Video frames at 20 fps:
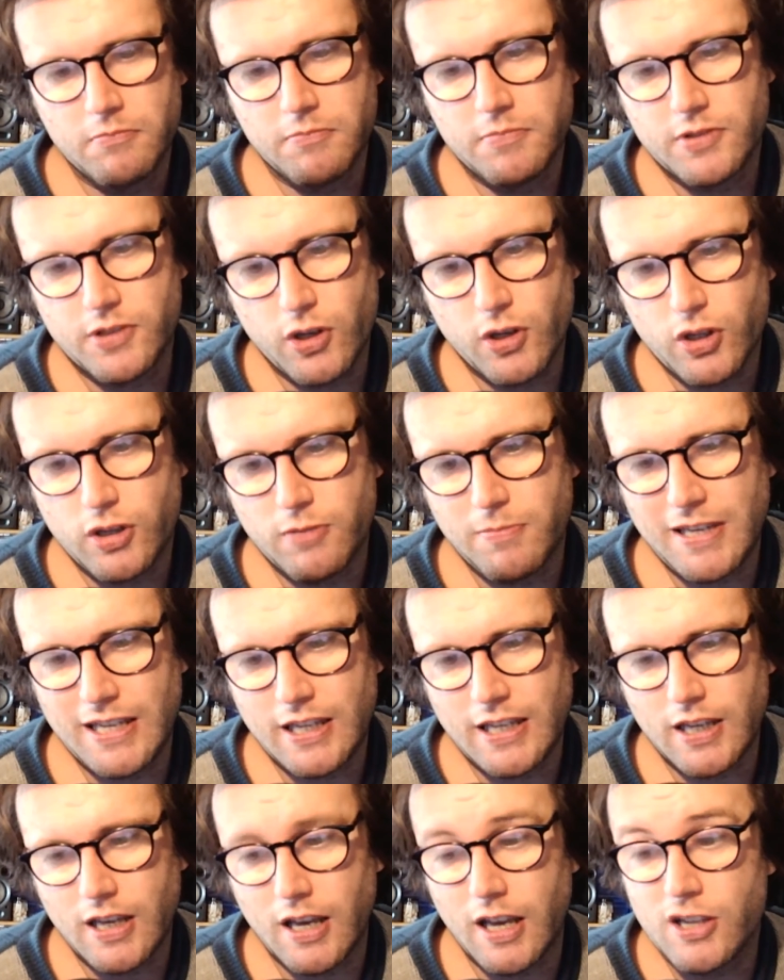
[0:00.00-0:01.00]
so you
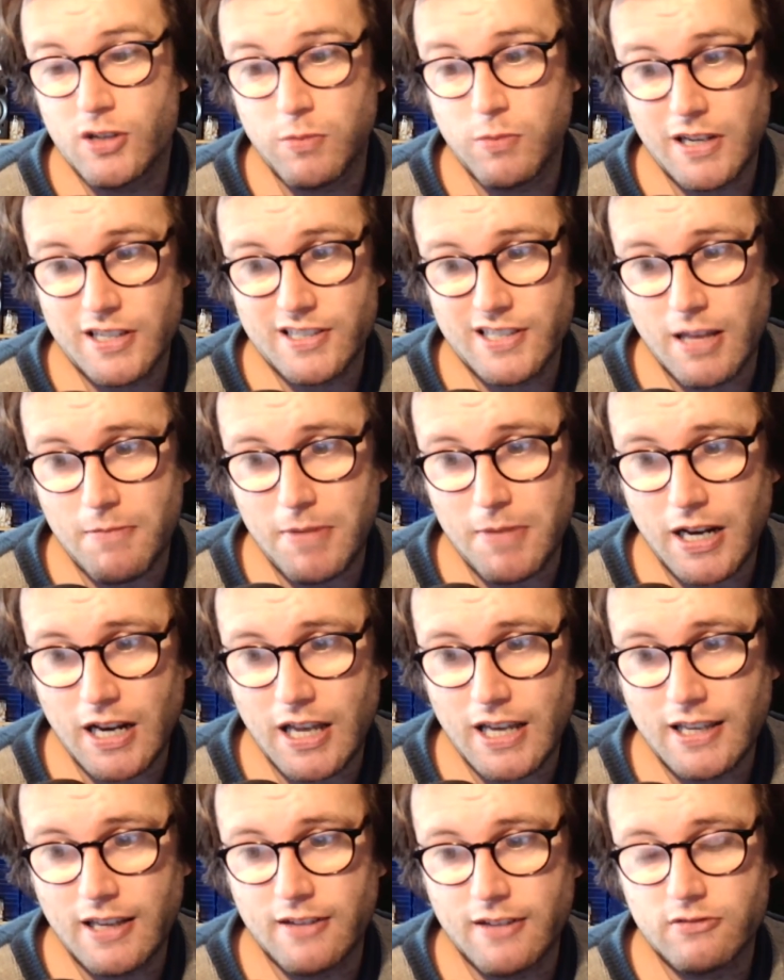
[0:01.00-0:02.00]
be as well as that bell
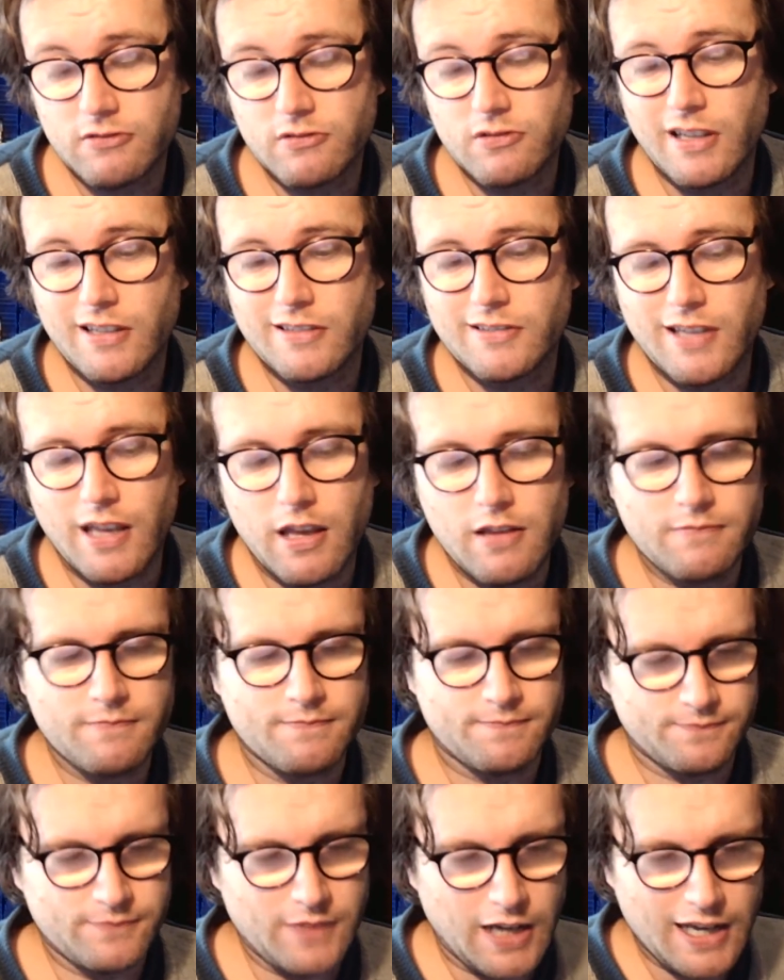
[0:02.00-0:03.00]
icon
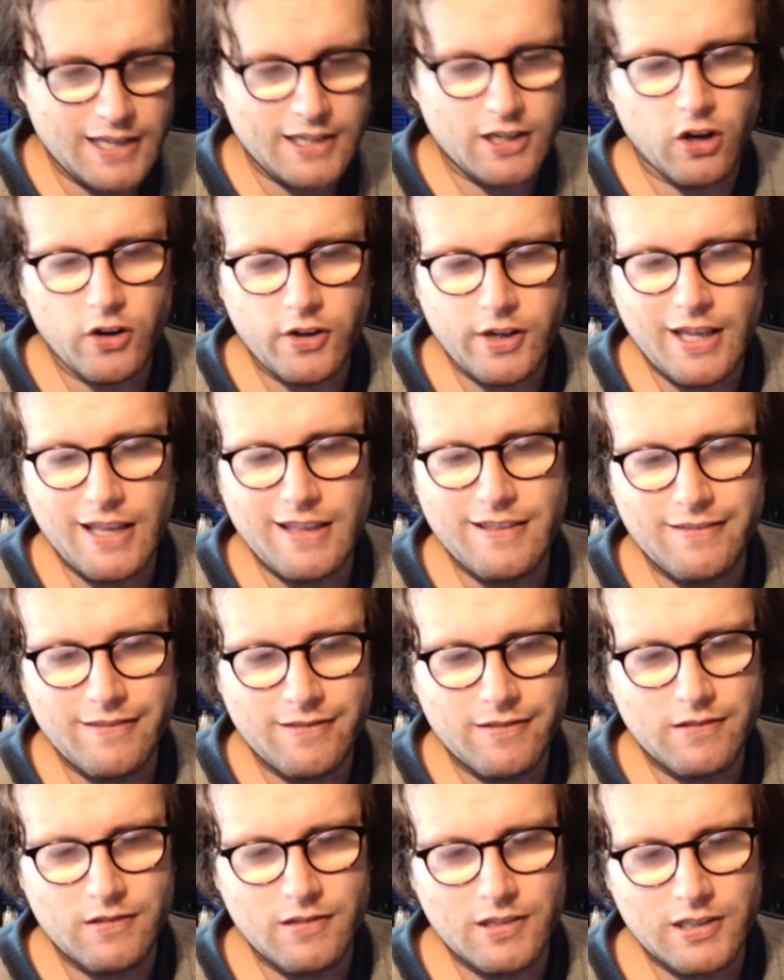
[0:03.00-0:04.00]
icon
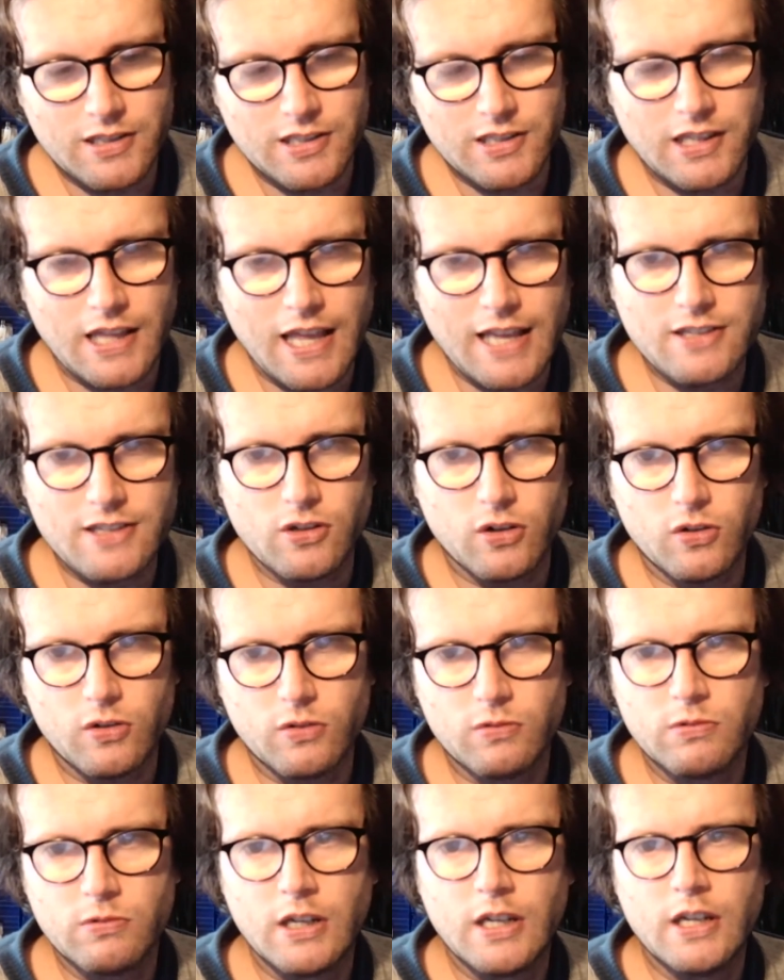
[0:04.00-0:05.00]
and select
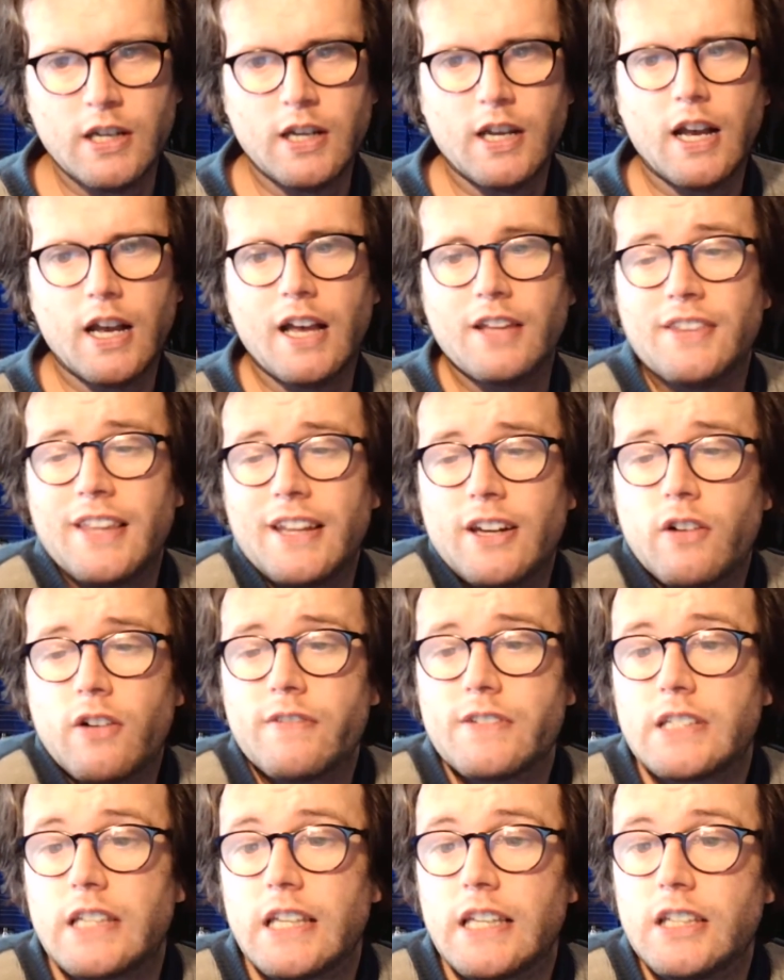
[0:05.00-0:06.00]
all and then
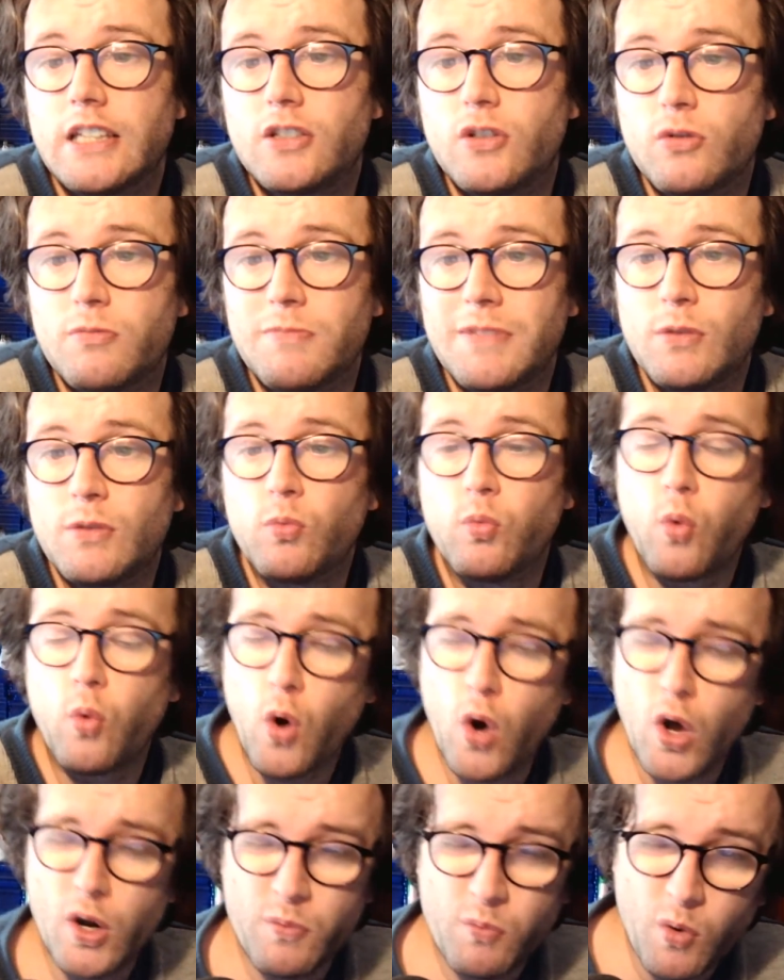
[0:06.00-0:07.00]
obviously do me
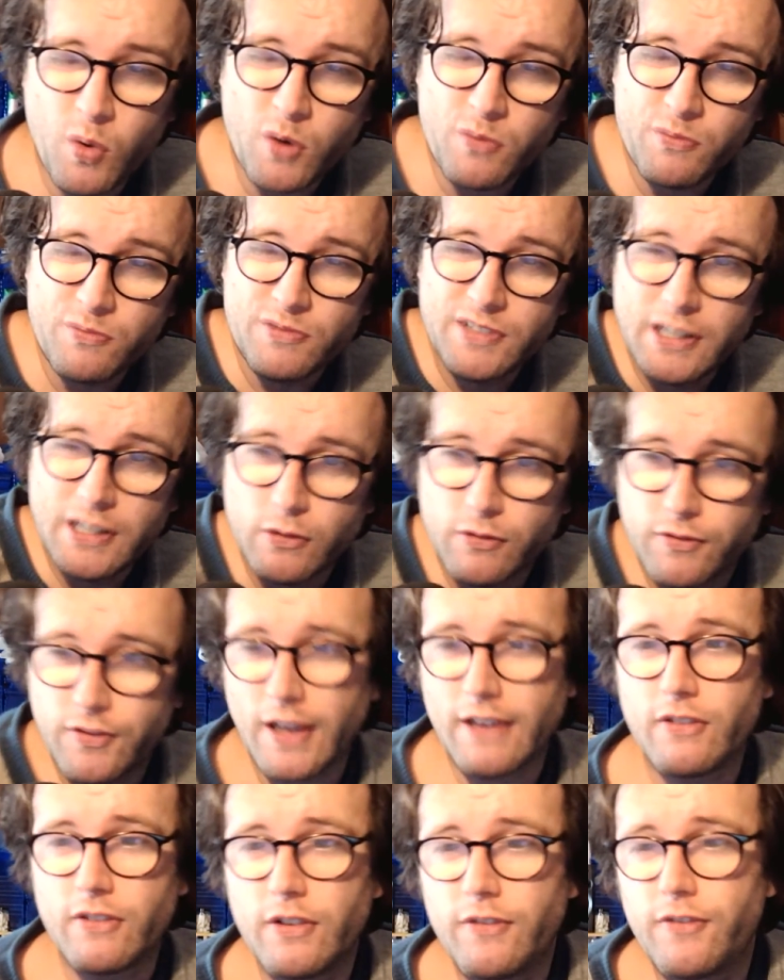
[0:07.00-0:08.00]
one one little
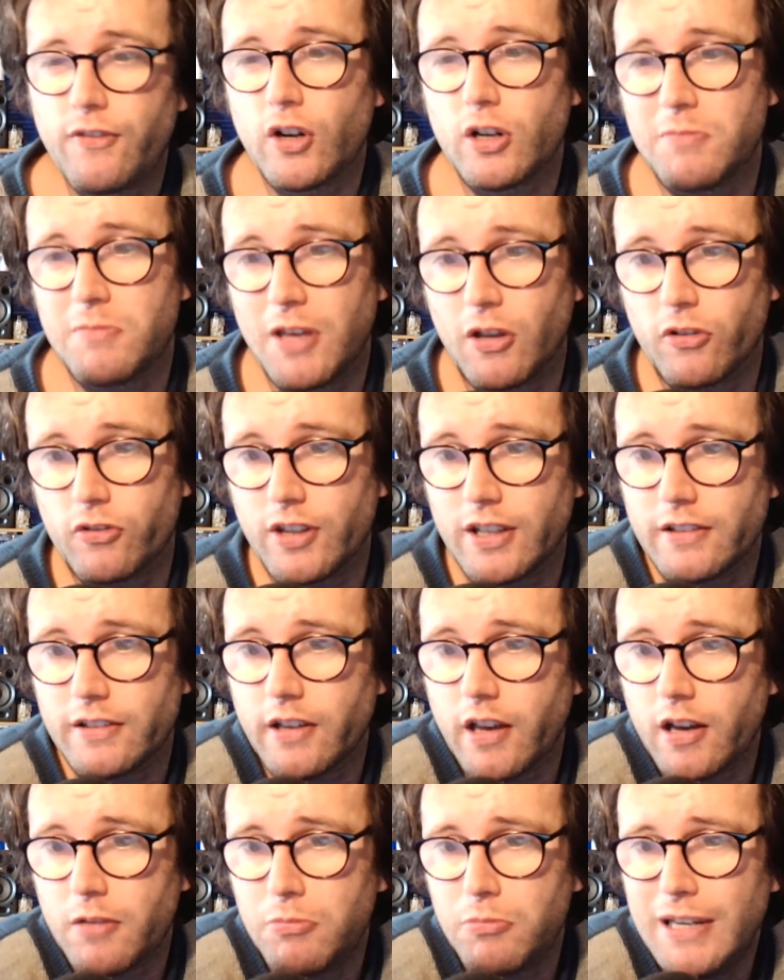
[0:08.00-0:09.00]
favour, follow me on
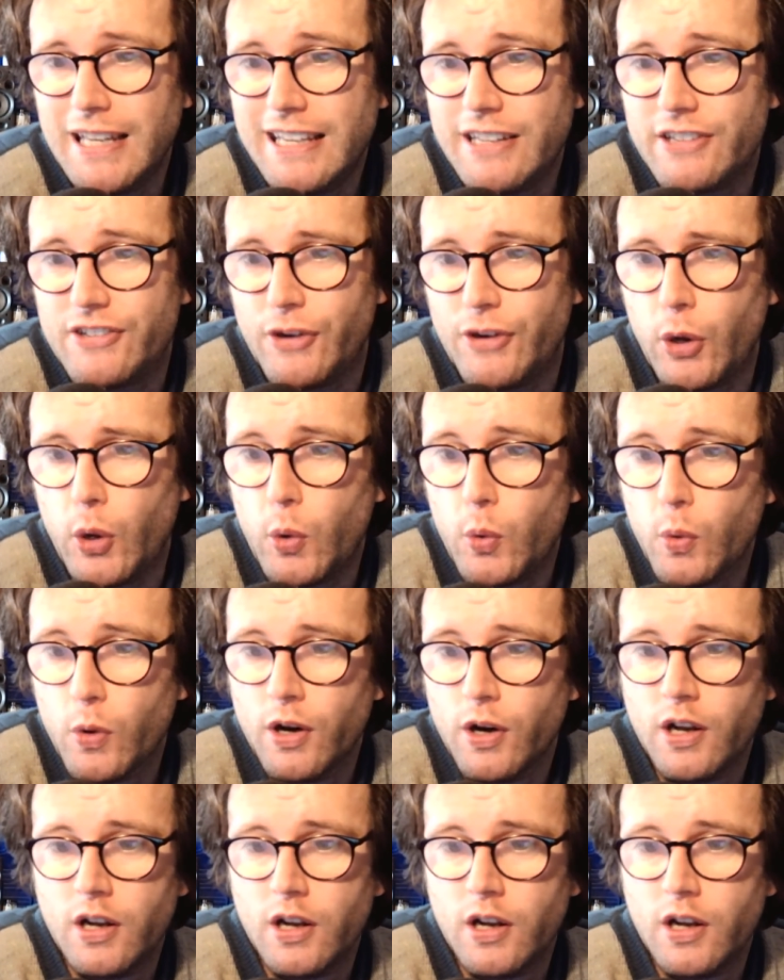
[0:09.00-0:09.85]
TikTok, please do.